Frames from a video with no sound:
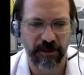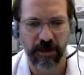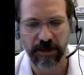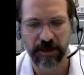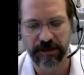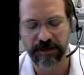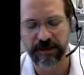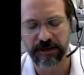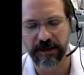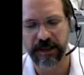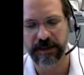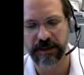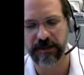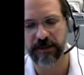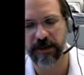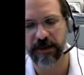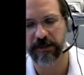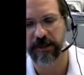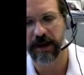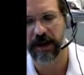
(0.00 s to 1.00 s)
it causes the
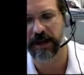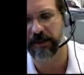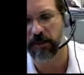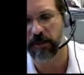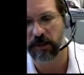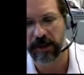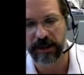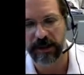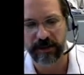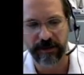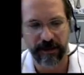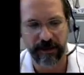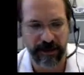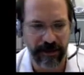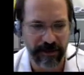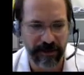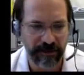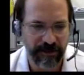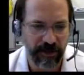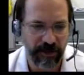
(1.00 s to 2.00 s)
next one to bind more
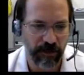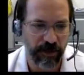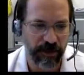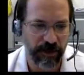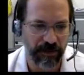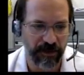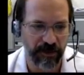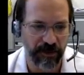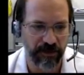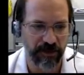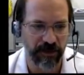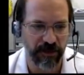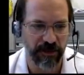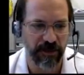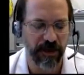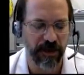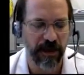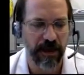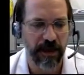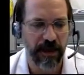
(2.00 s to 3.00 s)
easily, so on and so
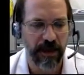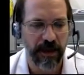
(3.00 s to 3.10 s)
forth.